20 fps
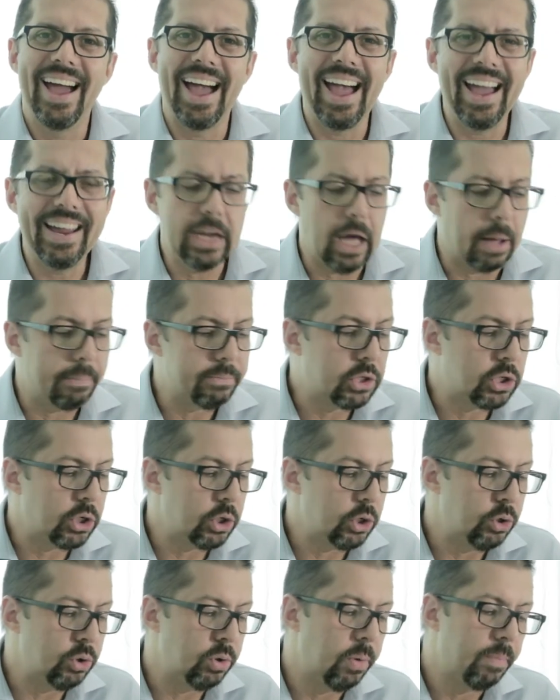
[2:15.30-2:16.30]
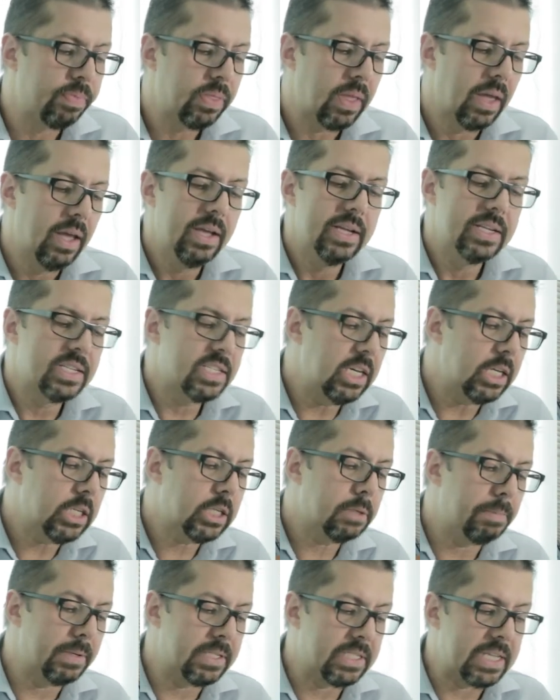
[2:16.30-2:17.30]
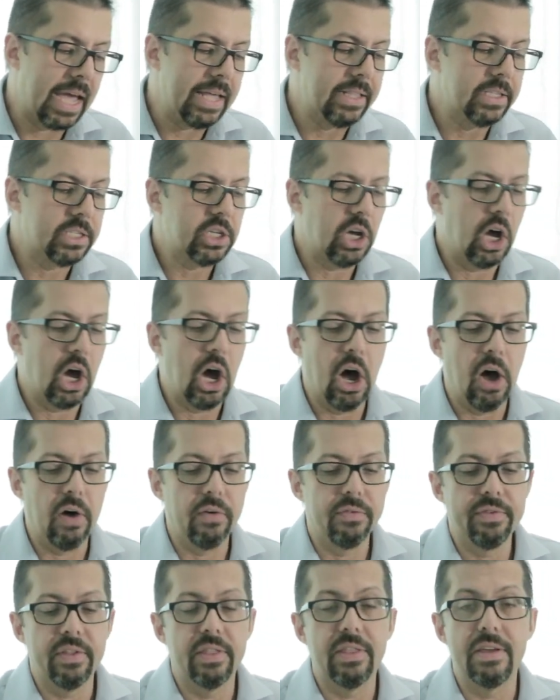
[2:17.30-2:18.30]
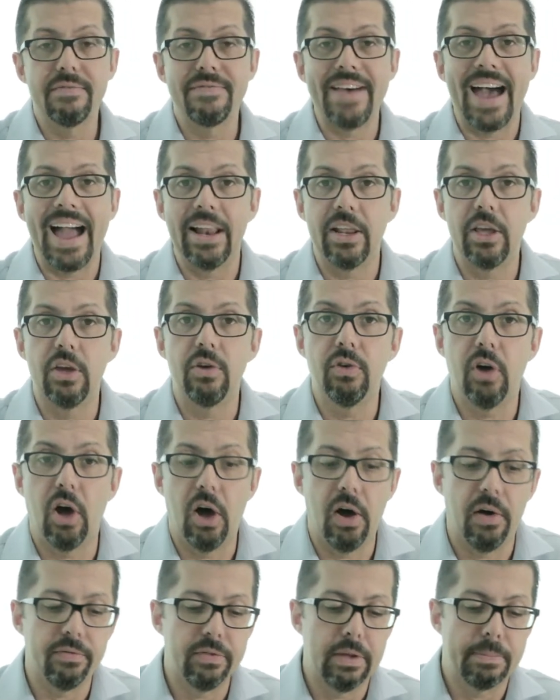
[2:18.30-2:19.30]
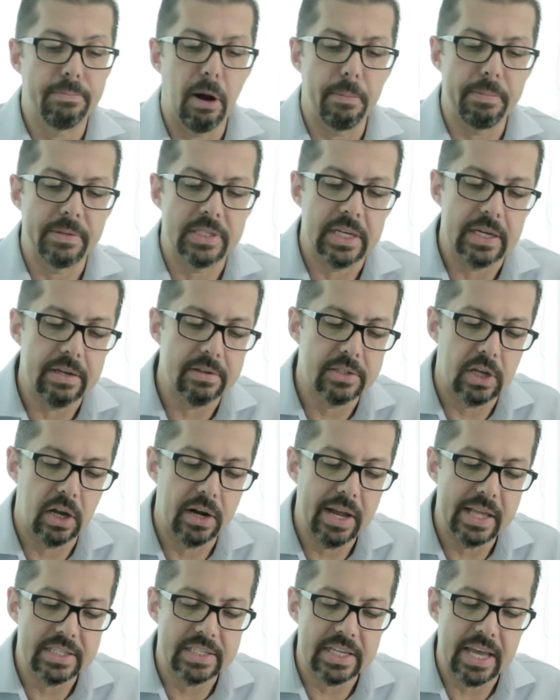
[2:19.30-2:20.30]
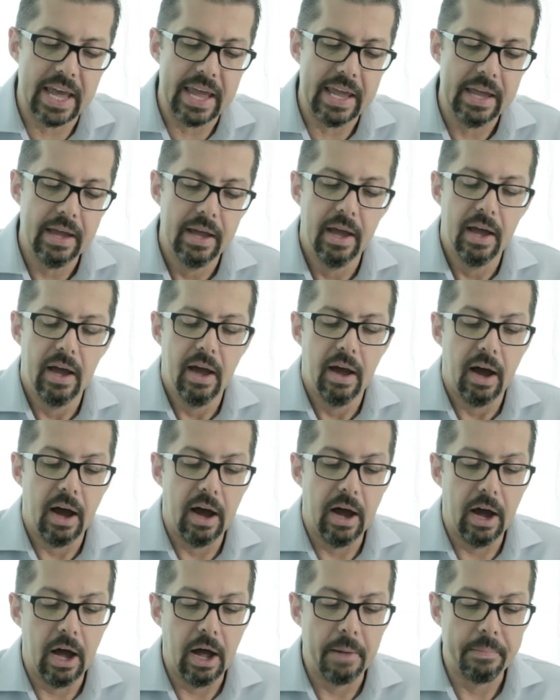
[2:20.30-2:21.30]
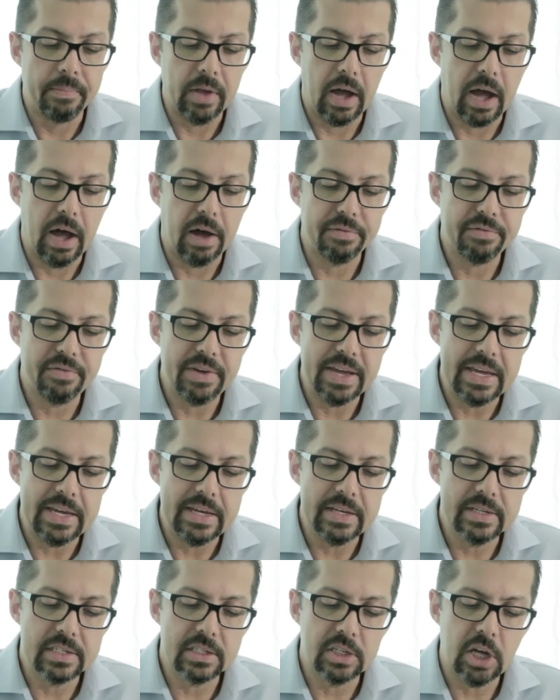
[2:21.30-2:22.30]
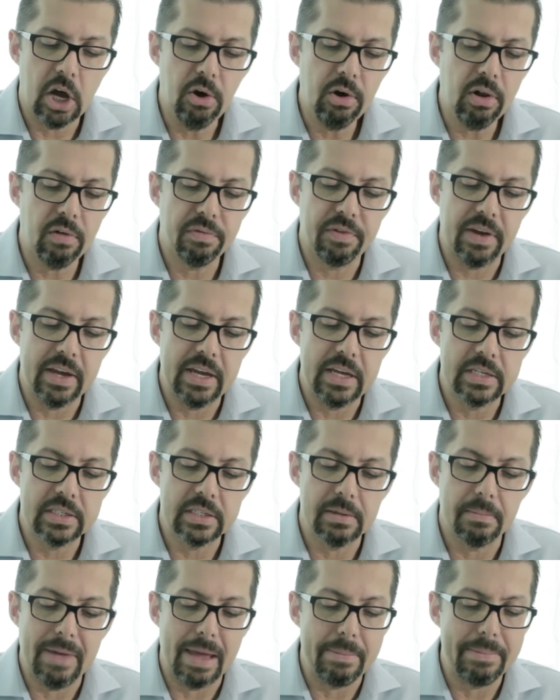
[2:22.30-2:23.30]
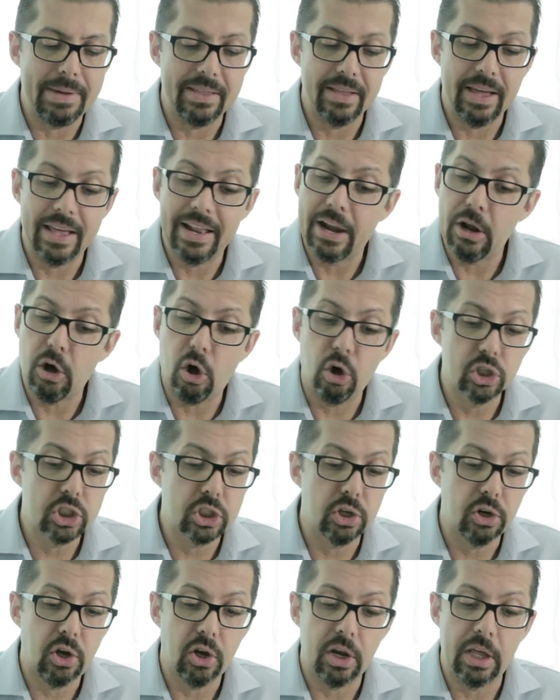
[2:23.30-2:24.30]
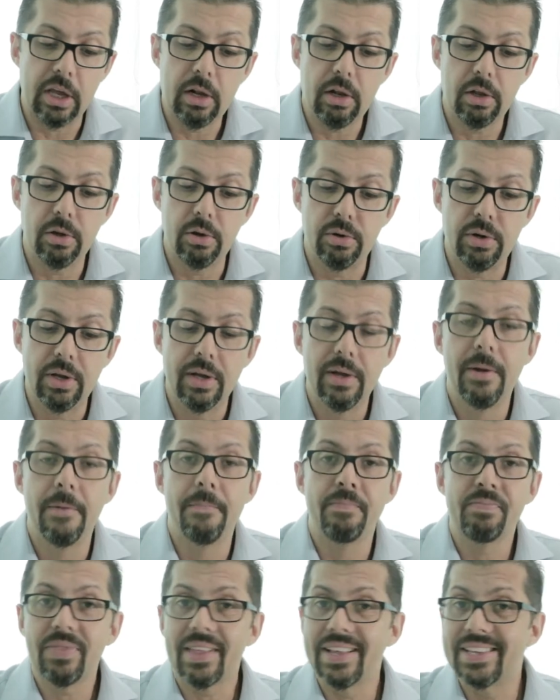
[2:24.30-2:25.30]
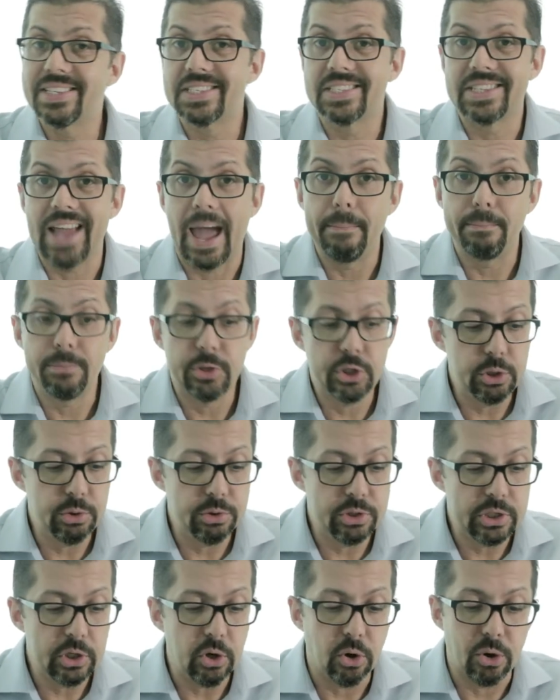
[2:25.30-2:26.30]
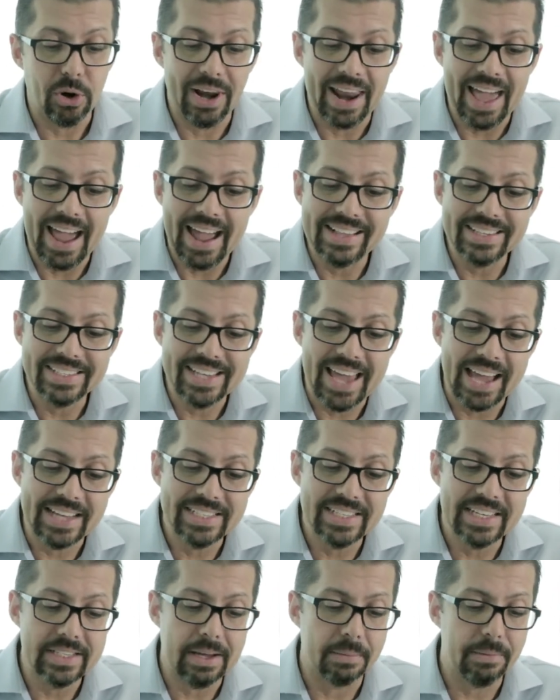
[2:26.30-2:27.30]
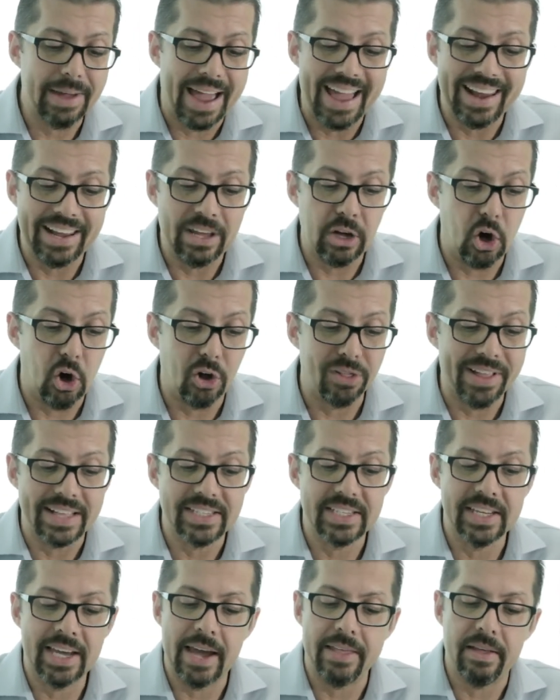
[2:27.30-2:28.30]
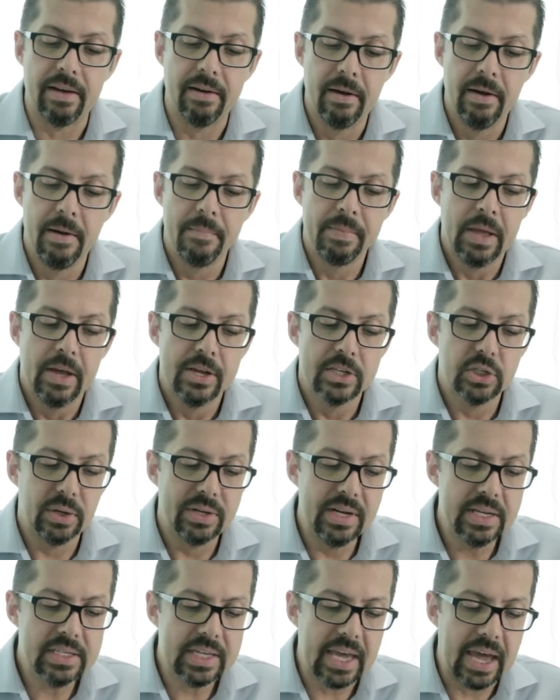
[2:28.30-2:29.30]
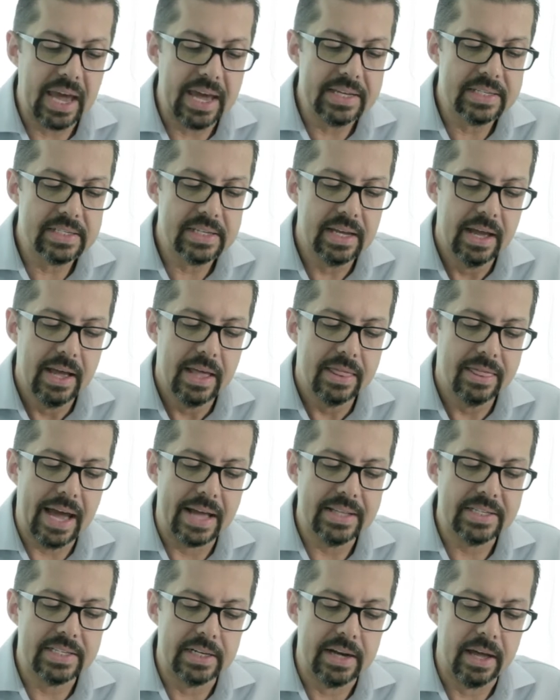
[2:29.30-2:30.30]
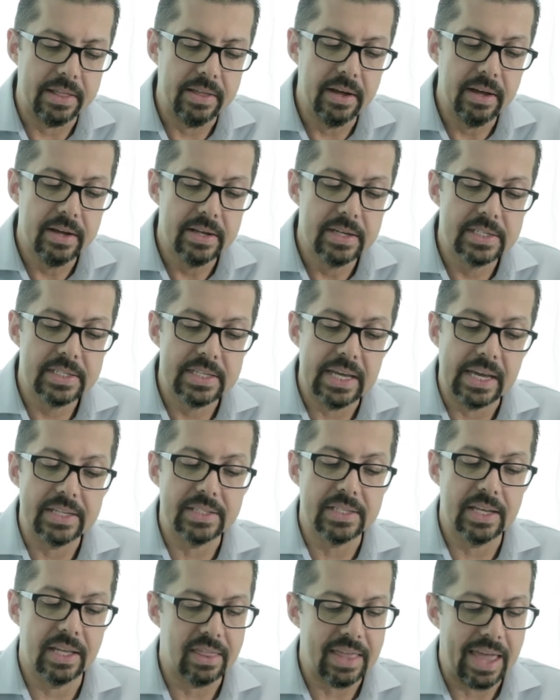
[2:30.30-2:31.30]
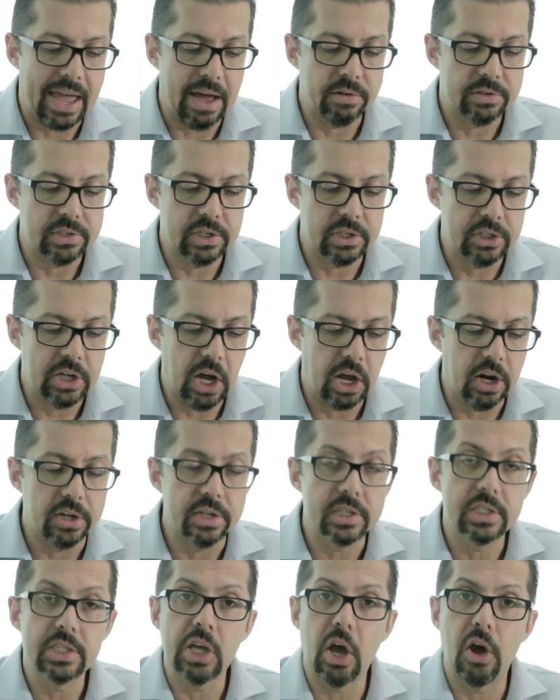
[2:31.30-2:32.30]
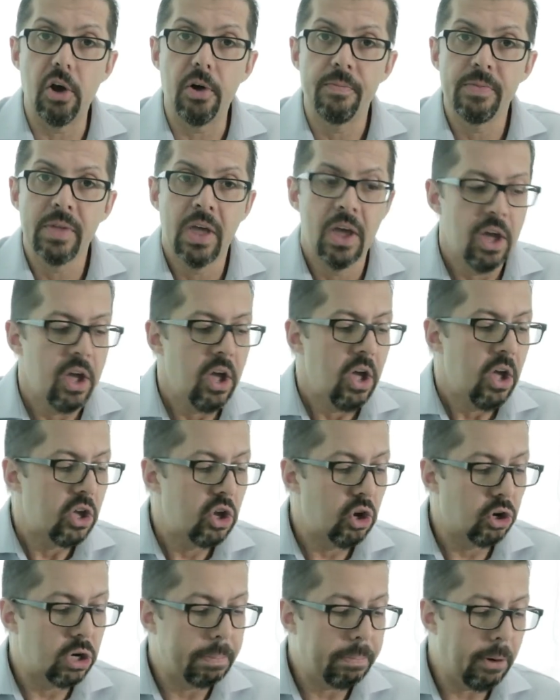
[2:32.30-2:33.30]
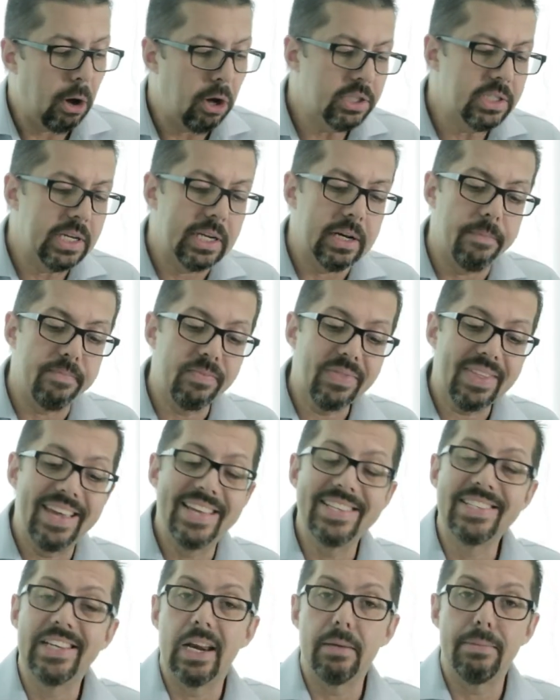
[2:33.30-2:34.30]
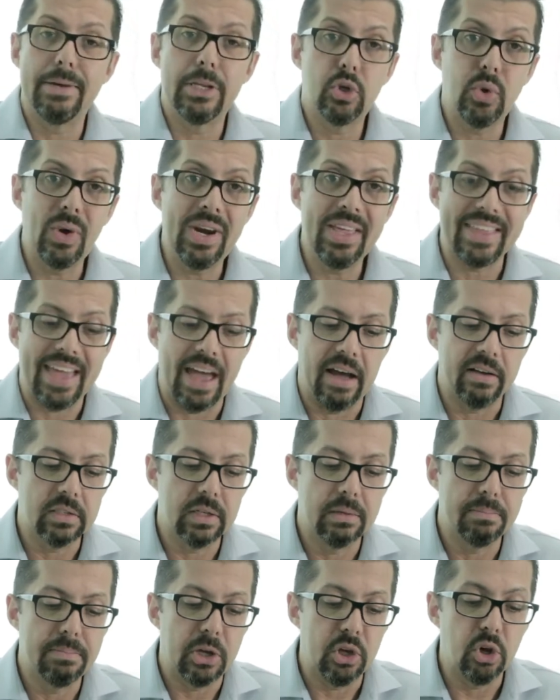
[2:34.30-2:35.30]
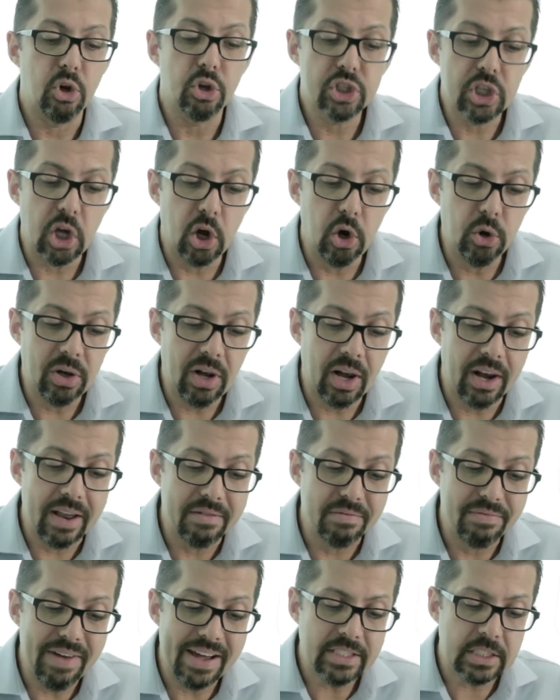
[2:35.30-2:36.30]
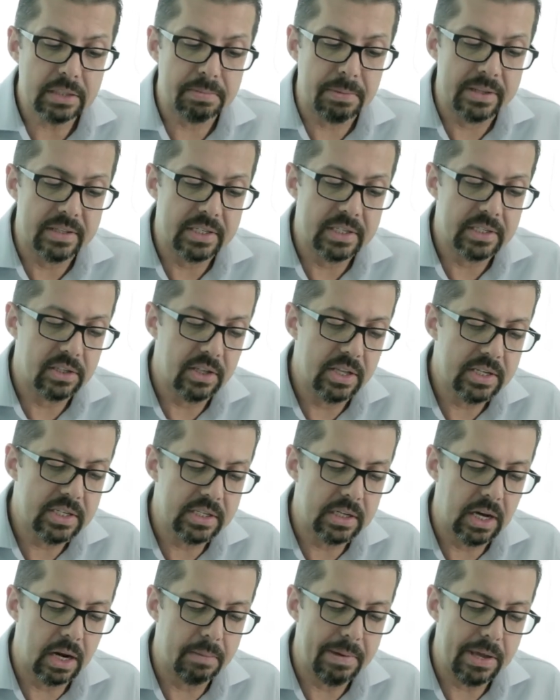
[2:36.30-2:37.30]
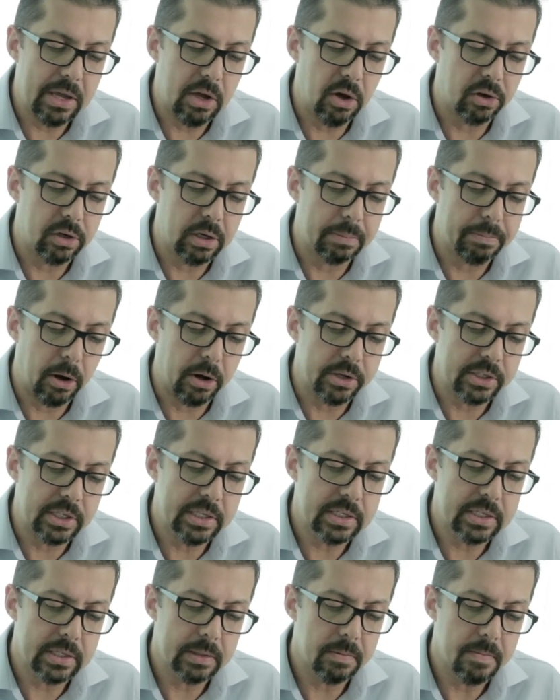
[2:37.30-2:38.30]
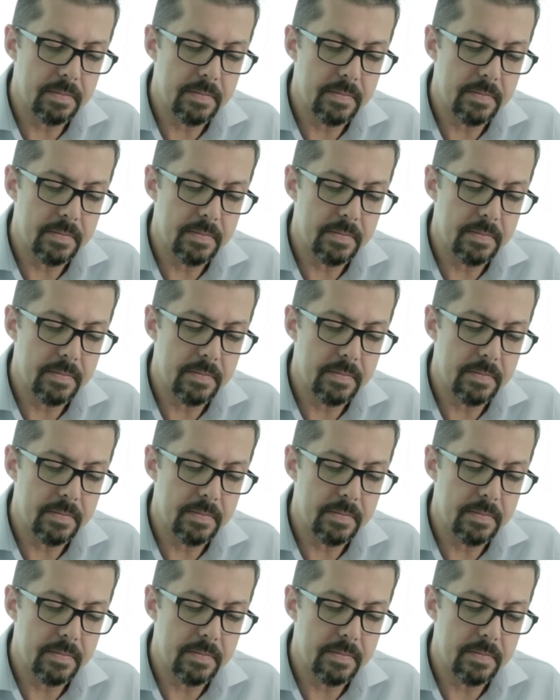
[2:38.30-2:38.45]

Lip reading: add up to 6% of the value of the property. So let's say our fees, total fees, maybe that also could include stamp duty or land taxes. I'm adding all that together. So in this case, that's another $6,000. So your deposit is going to be $20,000, but your total investment, so this is going to be your deposit,